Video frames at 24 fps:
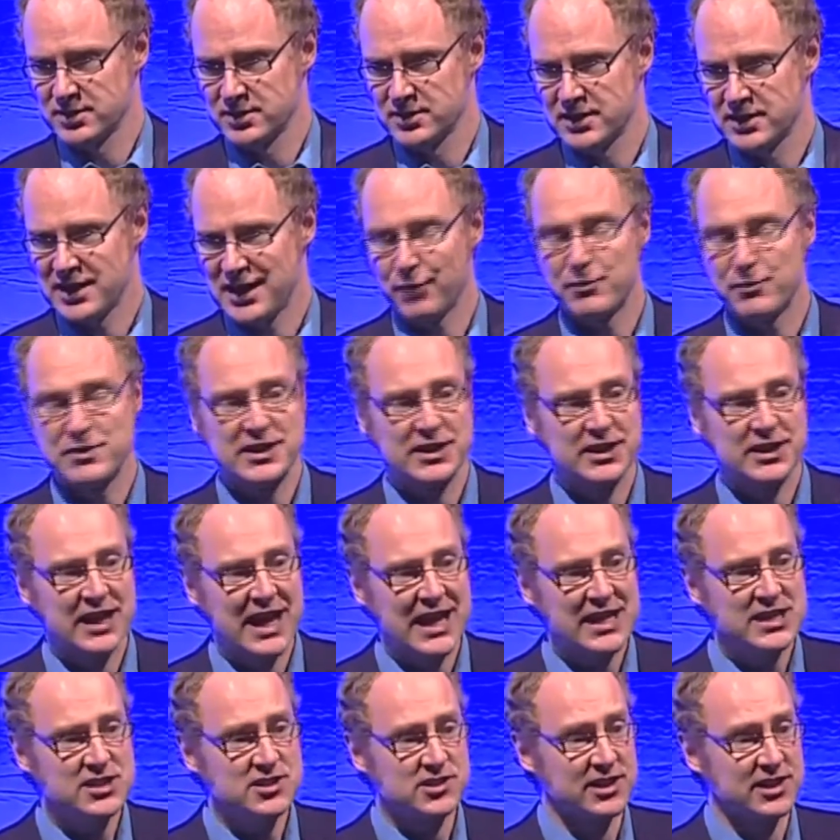How we
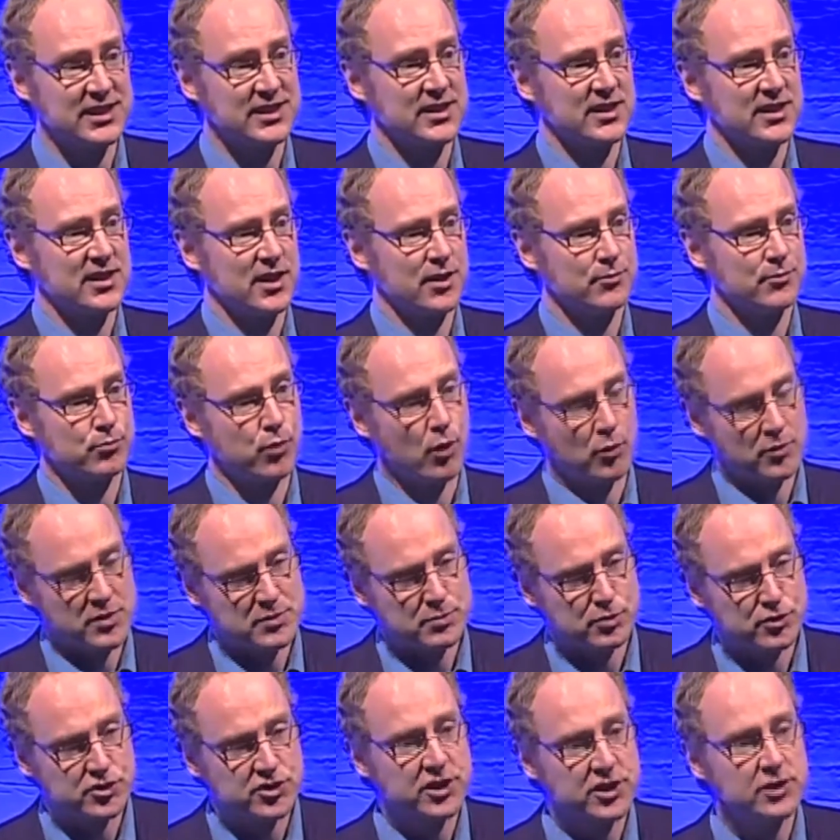engage it and what we
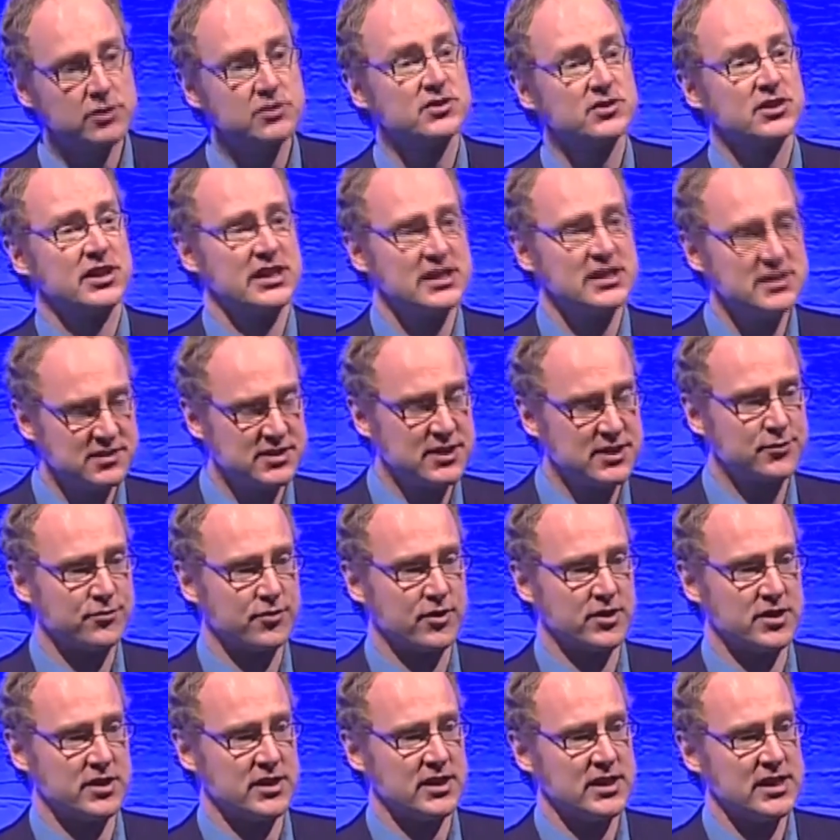produce is
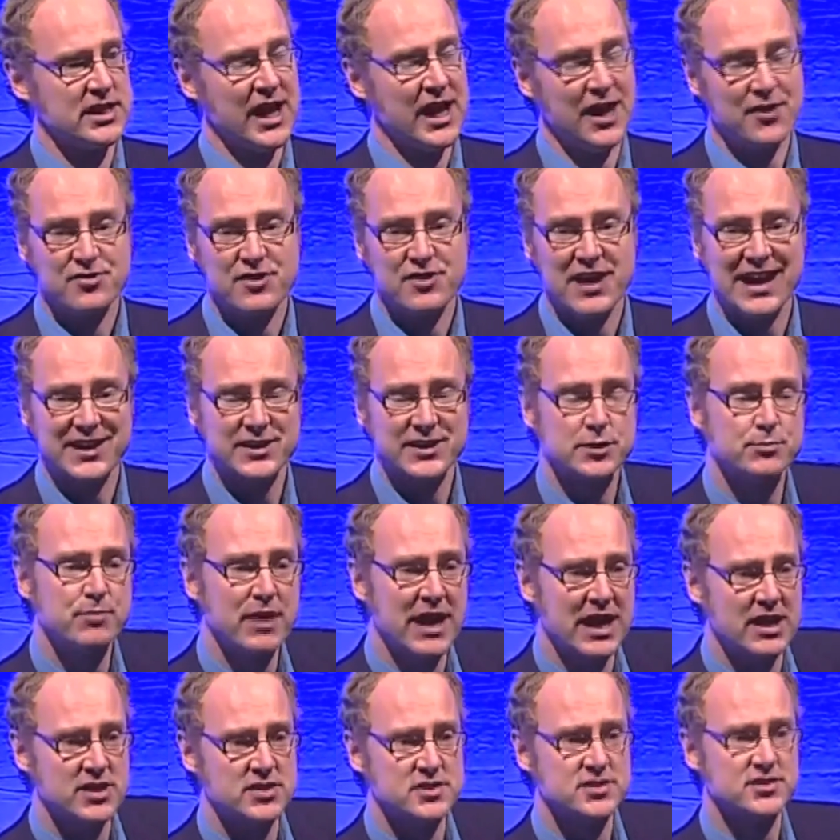different, and that
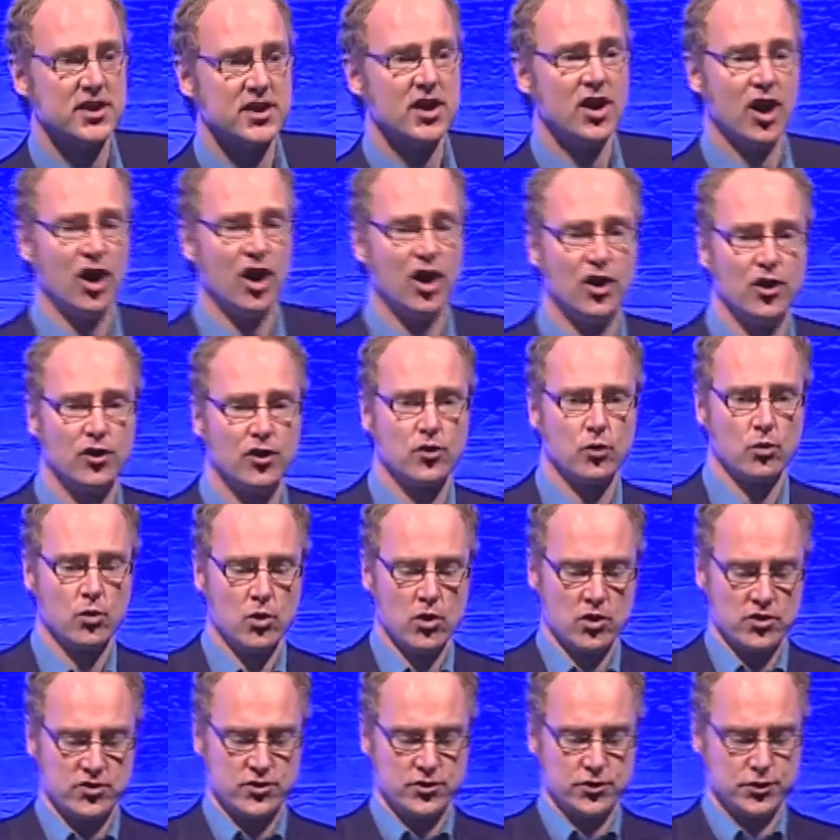depends on
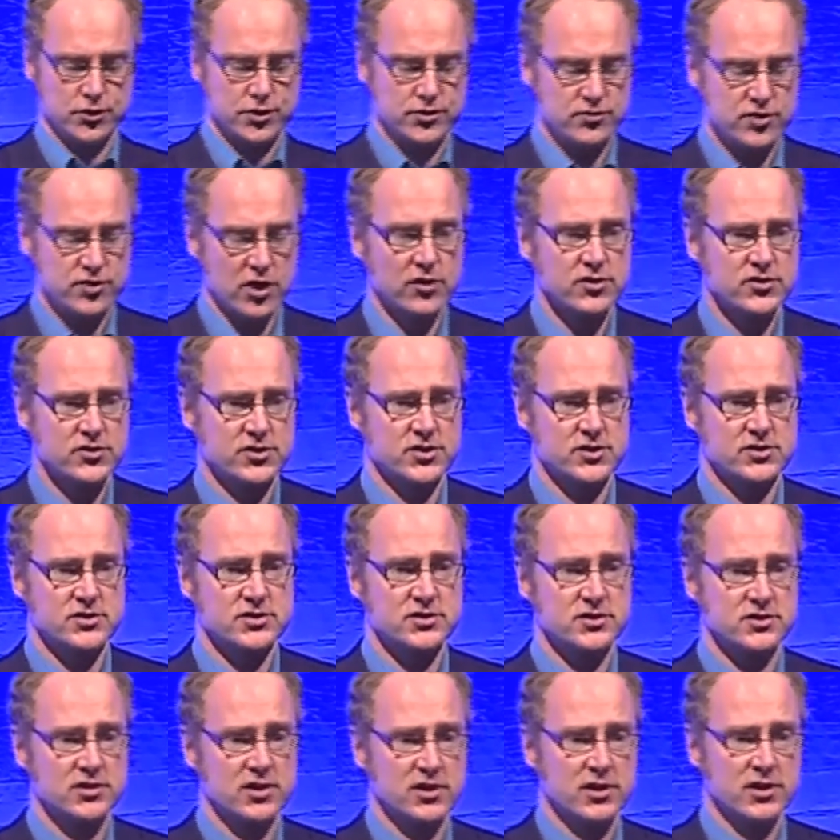what sort of
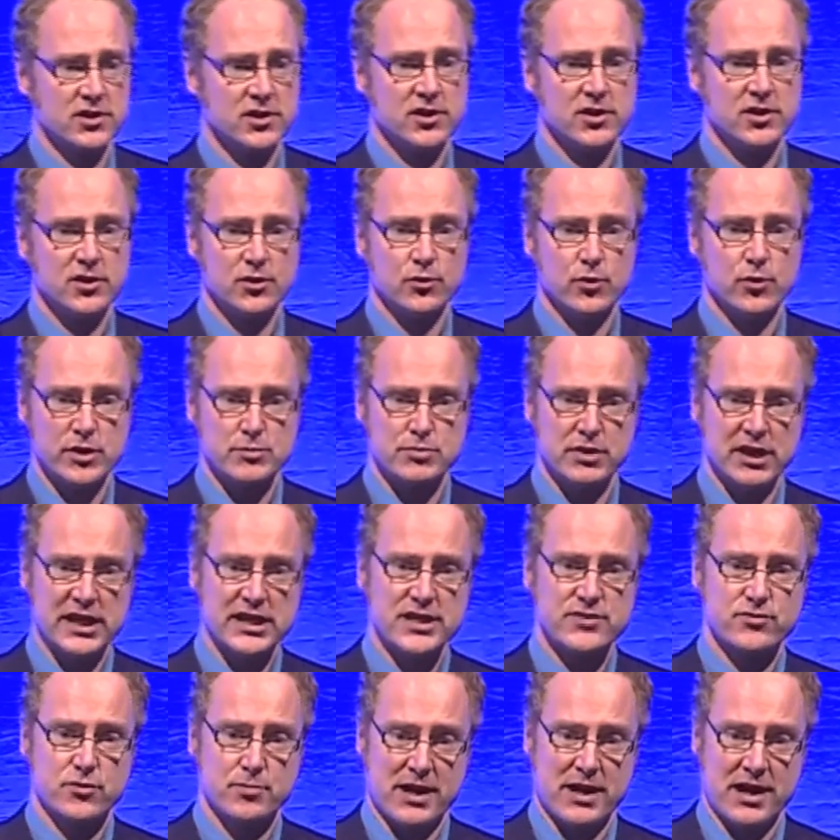nonsense we
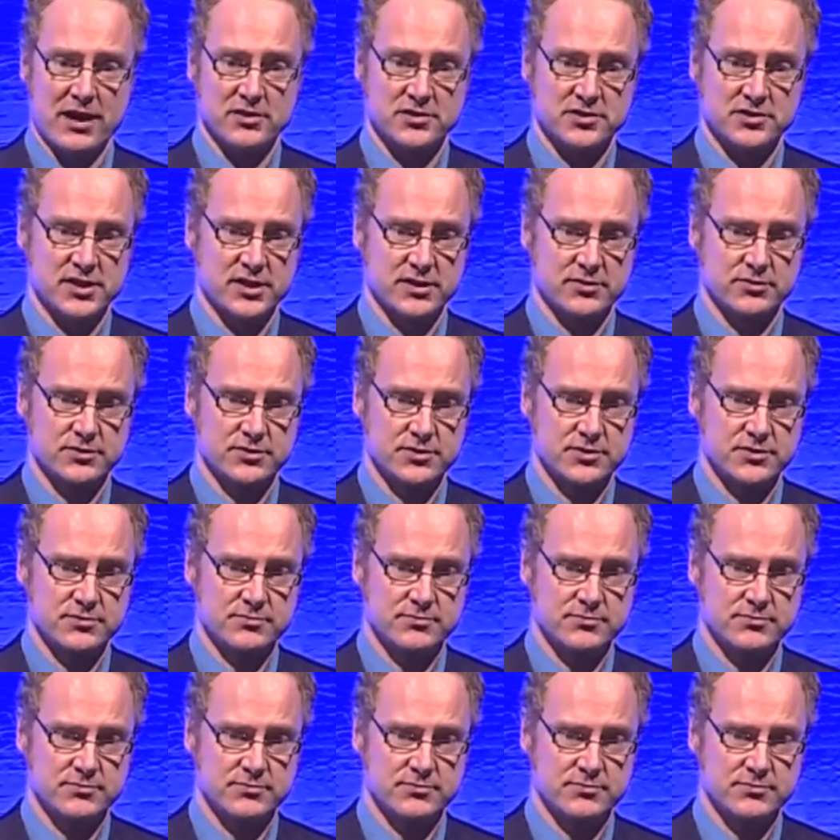believe about ourselves.